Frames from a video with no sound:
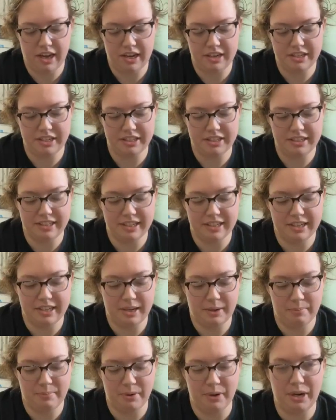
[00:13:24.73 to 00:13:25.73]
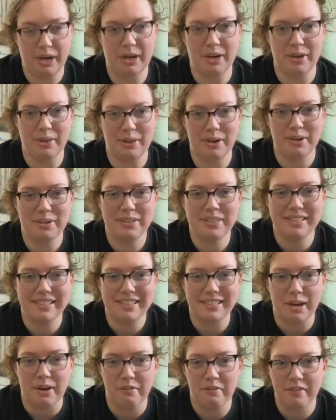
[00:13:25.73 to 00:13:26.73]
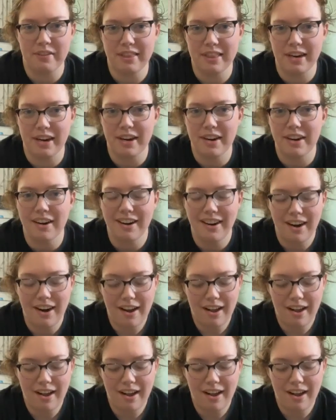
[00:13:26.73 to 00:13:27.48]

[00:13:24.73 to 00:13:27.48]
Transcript: I just end up putting other stuff in there.